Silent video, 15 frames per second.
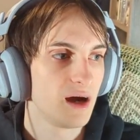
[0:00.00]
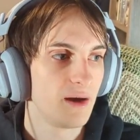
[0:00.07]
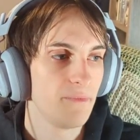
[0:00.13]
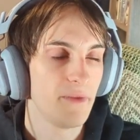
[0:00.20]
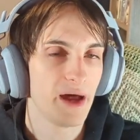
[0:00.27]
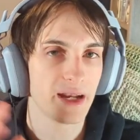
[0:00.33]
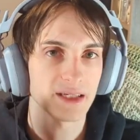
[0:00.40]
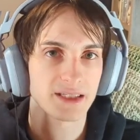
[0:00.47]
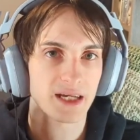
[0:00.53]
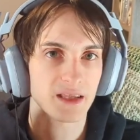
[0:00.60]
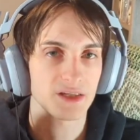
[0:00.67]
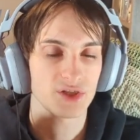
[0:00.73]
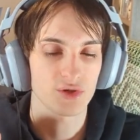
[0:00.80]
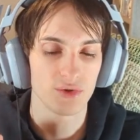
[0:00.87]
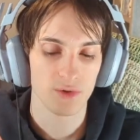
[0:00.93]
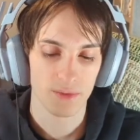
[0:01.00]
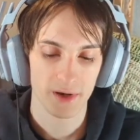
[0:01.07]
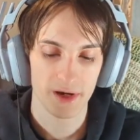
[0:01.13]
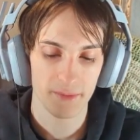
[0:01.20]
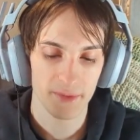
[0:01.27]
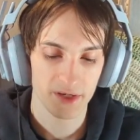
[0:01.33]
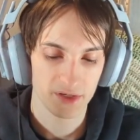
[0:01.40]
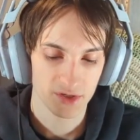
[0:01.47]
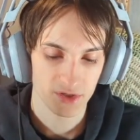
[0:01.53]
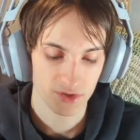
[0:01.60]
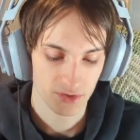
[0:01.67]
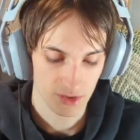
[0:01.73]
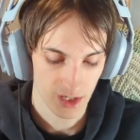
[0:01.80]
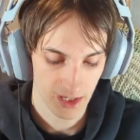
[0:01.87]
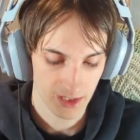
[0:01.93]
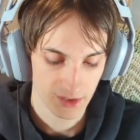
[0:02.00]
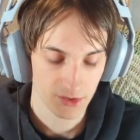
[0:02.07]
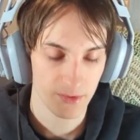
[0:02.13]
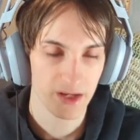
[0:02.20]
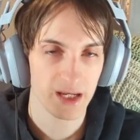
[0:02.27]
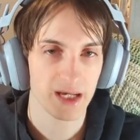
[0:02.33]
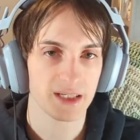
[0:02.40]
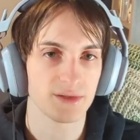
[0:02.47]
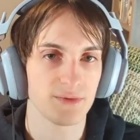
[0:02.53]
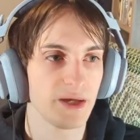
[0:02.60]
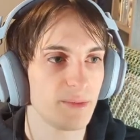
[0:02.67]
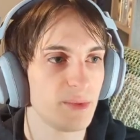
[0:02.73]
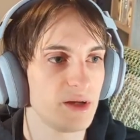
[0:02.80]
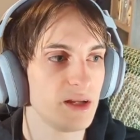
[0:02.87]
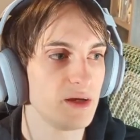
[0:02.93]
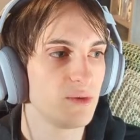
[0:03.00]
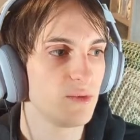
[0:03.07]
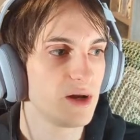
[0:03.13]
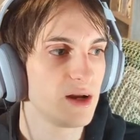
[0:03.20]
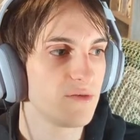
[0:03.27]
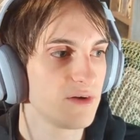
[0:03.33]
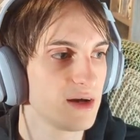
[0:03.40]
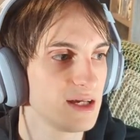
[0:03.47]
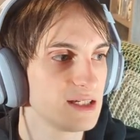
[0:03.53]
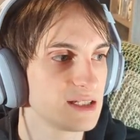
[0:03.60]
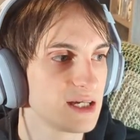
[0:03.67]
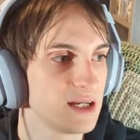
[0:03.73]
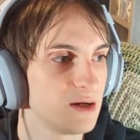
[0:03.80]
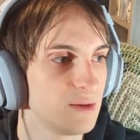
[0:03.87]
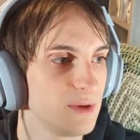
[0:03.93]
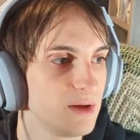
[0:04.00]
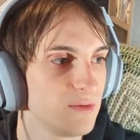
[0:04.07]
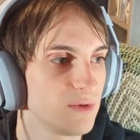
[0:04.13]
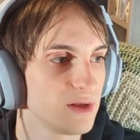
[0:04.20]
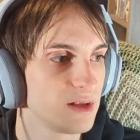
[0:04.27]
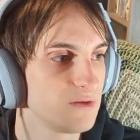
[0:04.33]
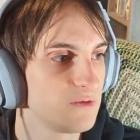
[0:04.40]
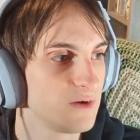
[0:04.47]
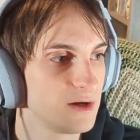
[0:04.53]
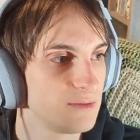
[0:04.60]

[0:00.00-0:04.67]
Not exactly sure what we're going to be doing next week, but whatever it is, it'll be really fun.